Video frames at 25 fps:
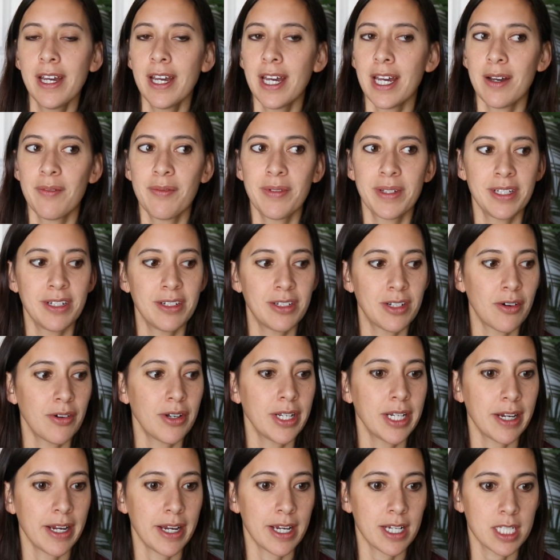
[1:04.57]
And when you know what
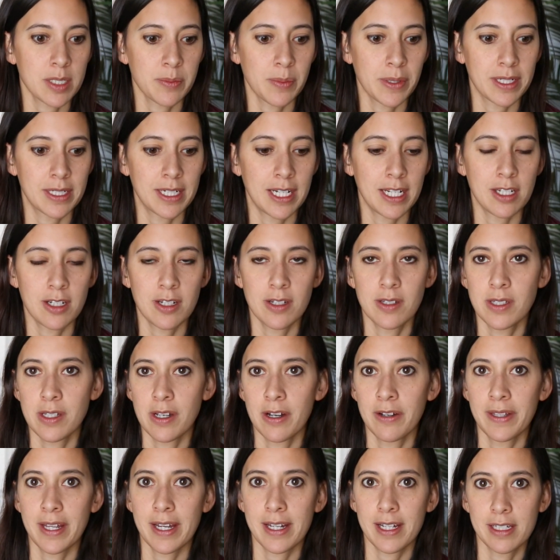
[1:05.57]
your expectations
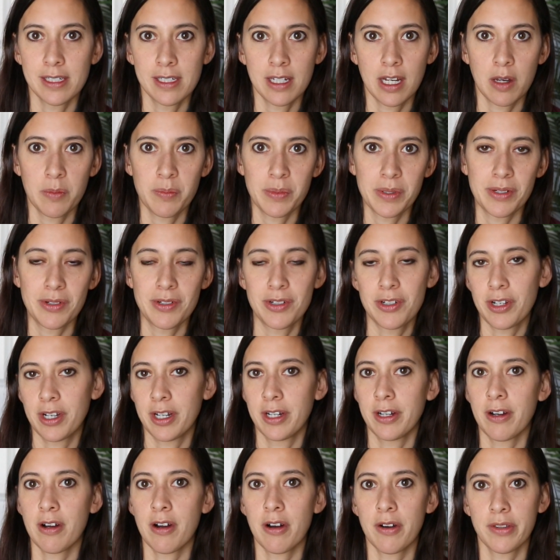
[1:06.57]
are, that can help you enjoy
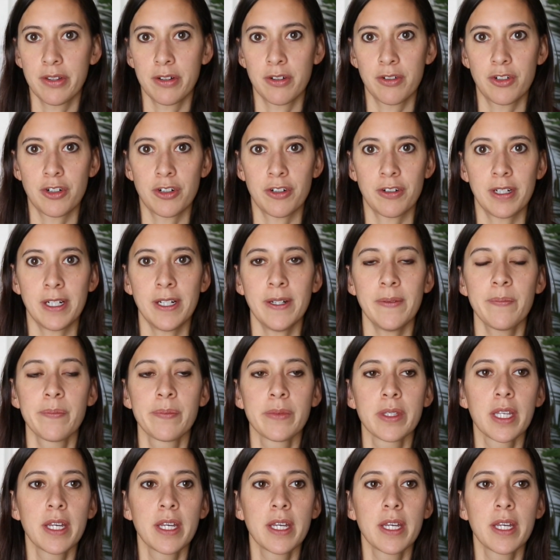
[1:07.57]
your author journey.